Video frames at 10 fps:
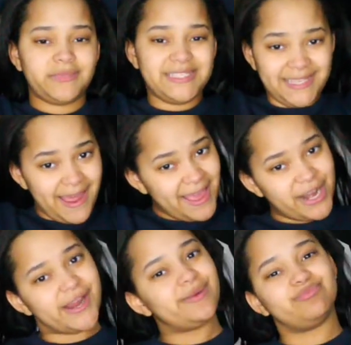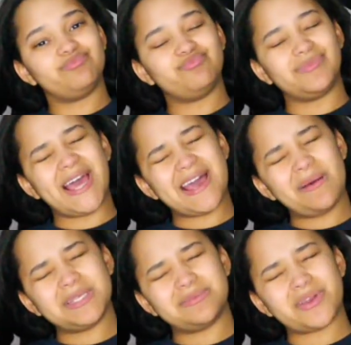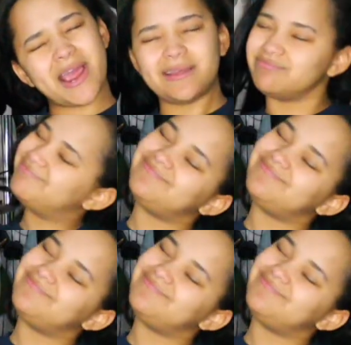See you later. Like, comment, subscribe.